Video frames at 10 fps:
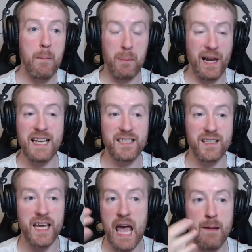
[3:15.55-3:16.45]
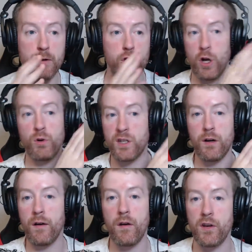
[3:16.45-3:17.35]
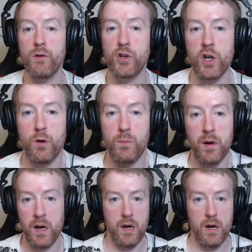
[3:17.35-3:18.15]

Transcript: plays the game and shows it on YouTube.